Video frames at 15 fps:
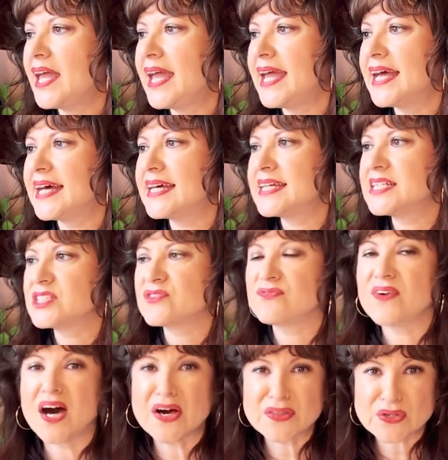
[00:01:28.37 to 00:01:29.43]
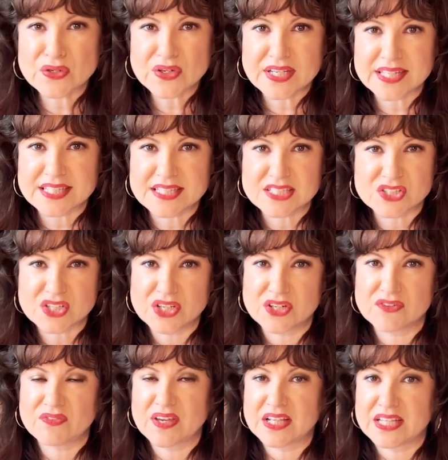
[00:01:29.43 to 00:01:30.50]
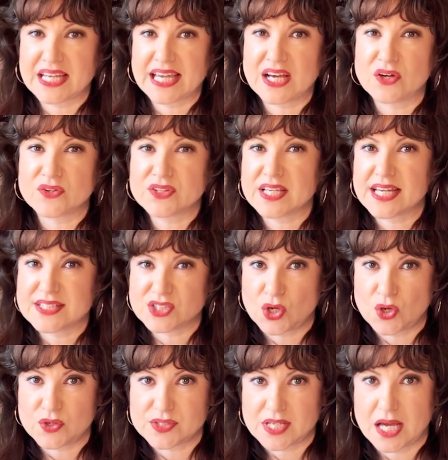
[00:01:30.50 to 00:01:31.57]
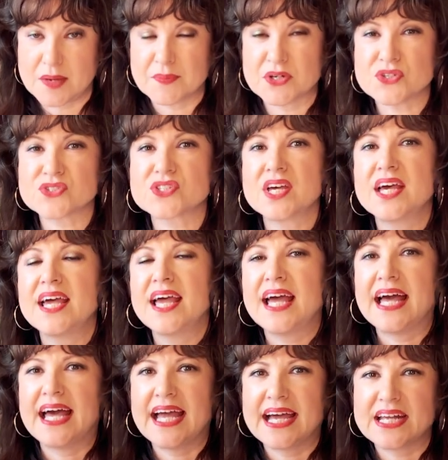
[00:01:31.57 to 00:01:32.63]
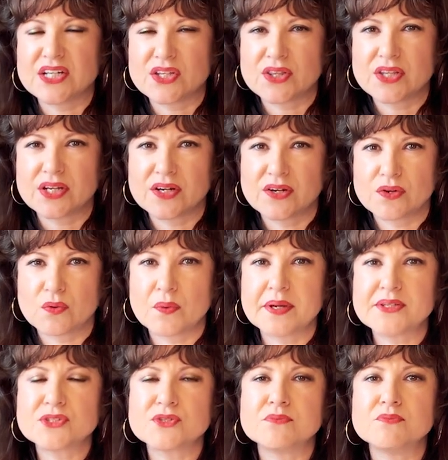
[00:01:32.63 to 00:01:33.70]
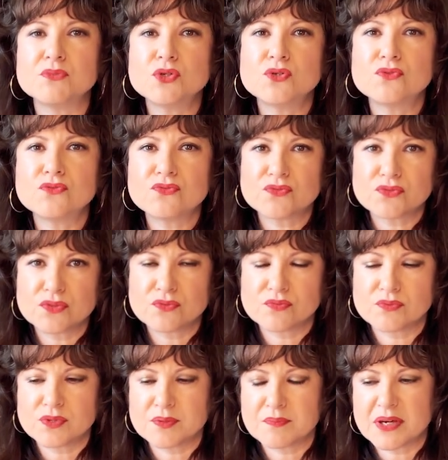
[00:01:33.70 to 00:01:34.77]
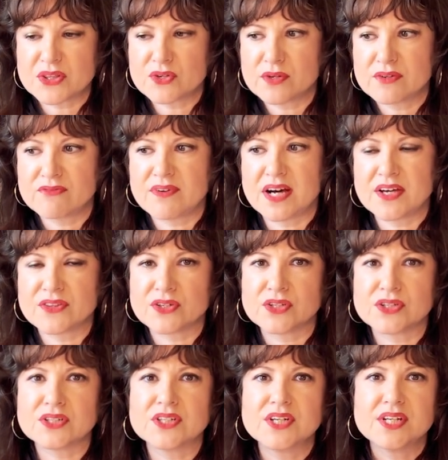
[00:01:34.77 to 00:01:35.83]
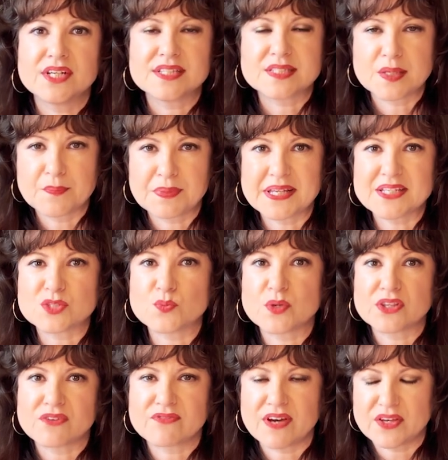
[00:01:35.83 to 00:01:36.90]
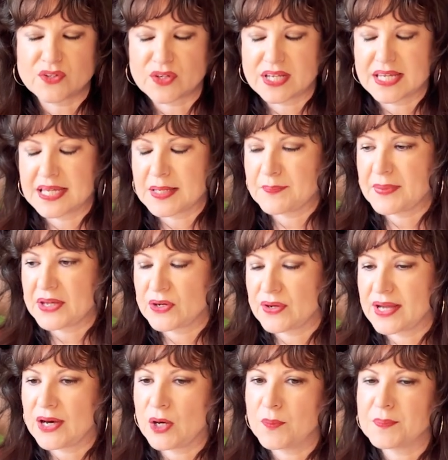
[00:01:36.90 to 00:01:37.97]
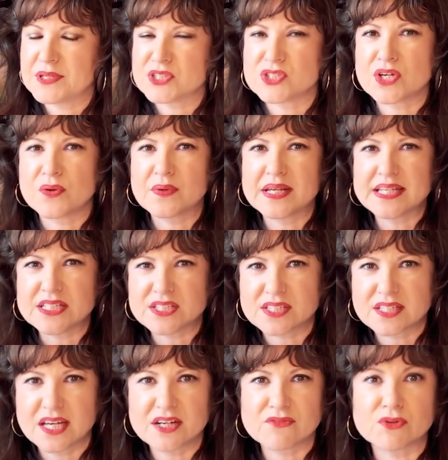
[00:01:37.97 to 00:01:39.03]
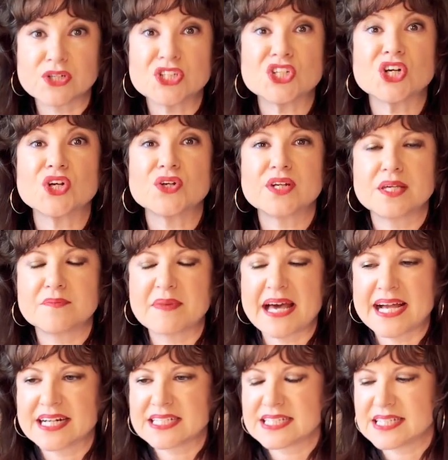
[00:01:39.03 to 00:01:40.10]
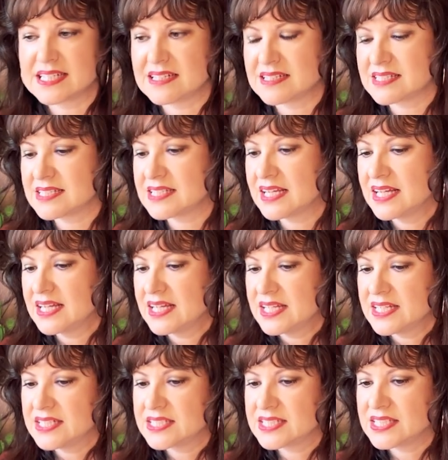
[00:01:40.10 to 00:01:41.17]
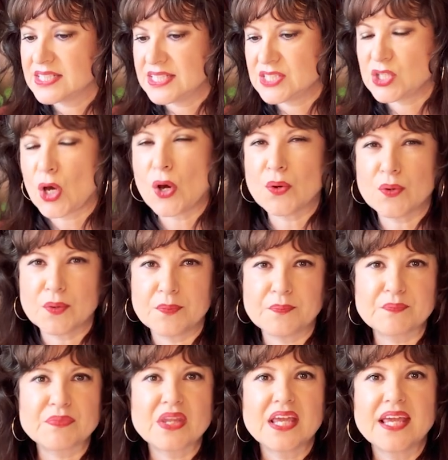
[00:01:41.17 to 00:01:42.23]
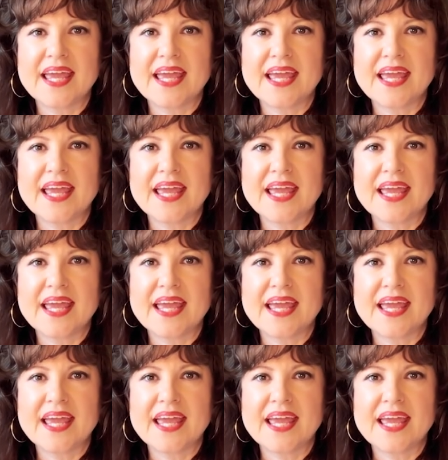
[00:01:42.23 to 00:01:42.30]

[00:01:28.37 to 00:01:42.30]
And his father is in failing health. He has Alzheimer's, and they're going to move the mother and father someplace where the father can get better help. And so he's kind of returning back to his home,